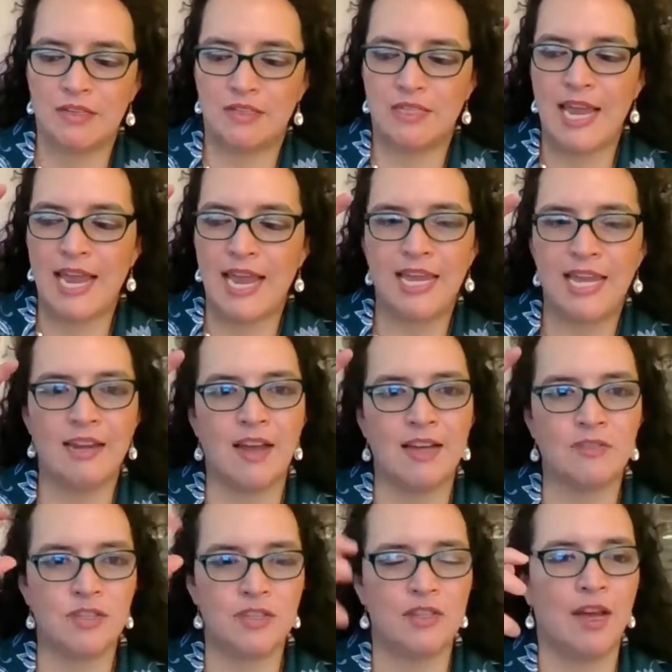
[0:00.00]
taking
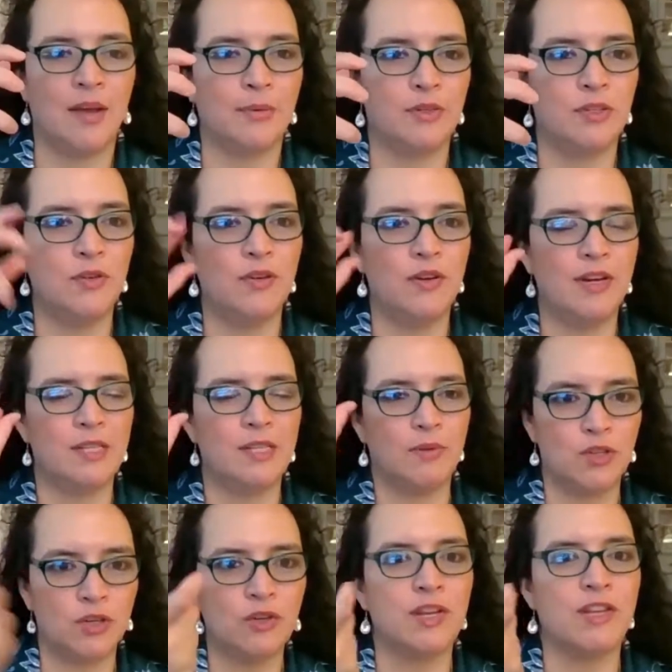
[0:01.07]
not just the opportunities,
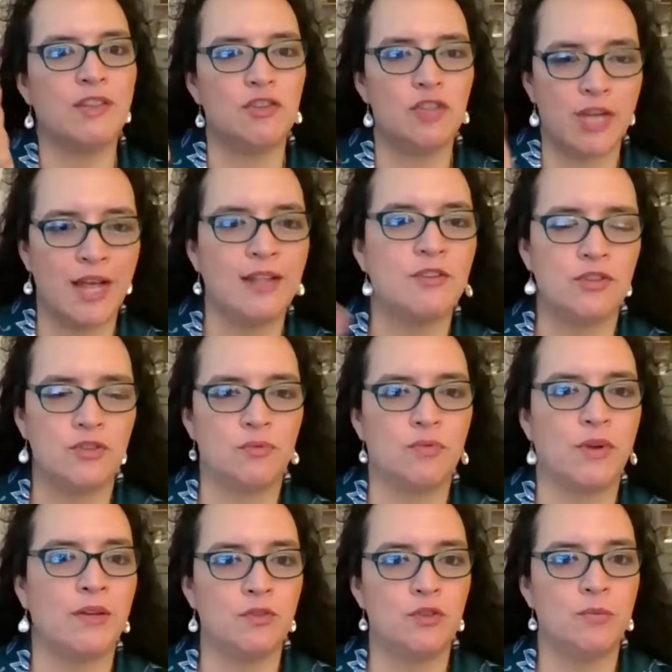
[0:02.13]
but turning the challenges
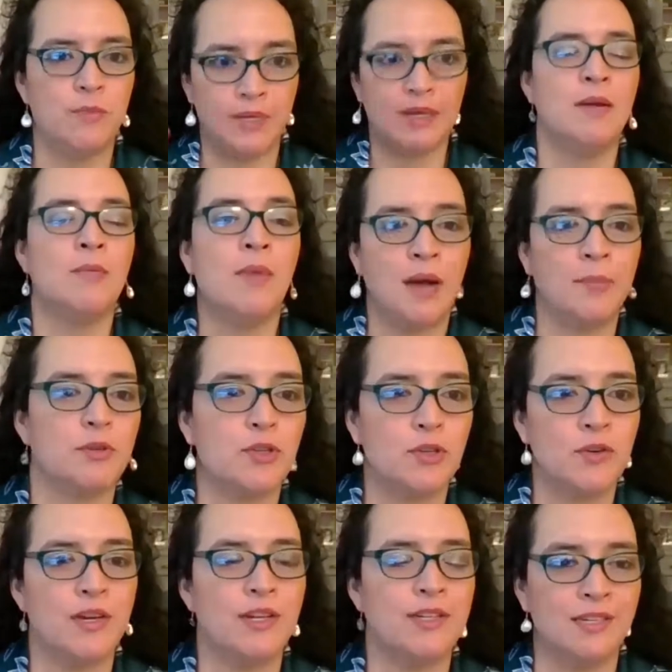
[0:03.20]
around to become
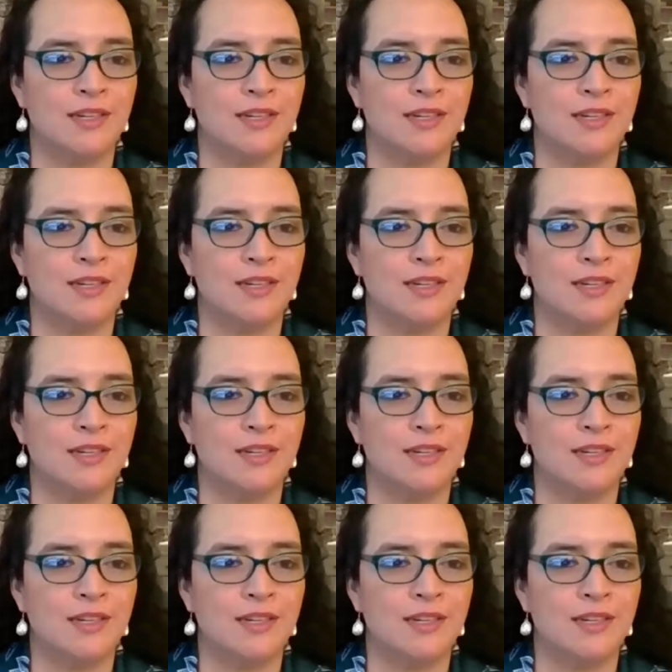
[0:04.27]
opportunities.